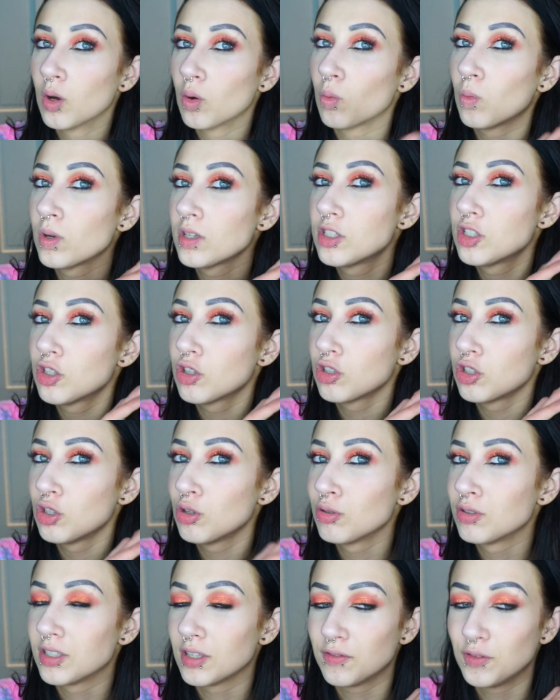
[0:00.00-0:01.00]
what's your
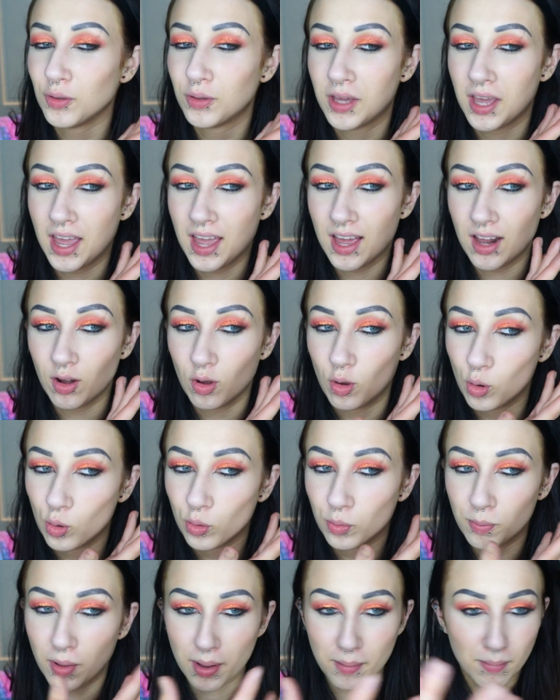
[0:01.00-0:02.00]
use if you can't
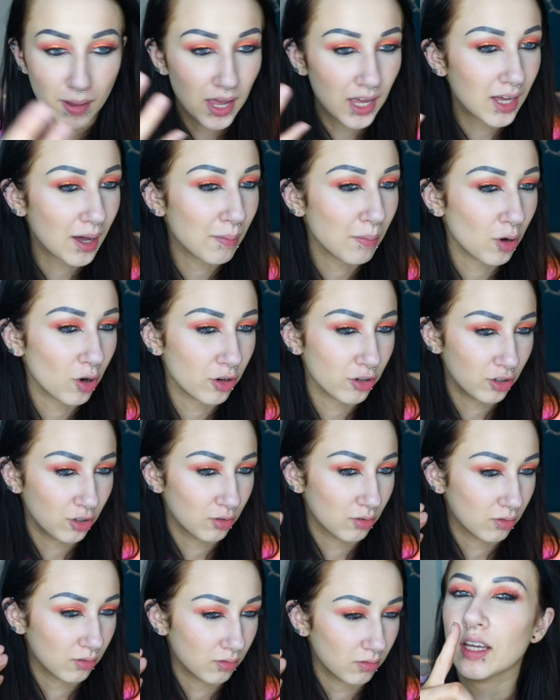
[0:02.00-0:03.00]
hold my makeup on
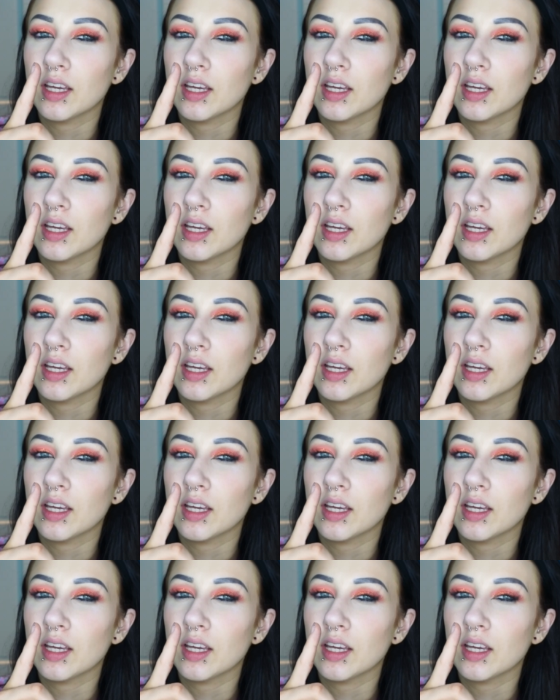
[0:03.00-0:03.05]
you?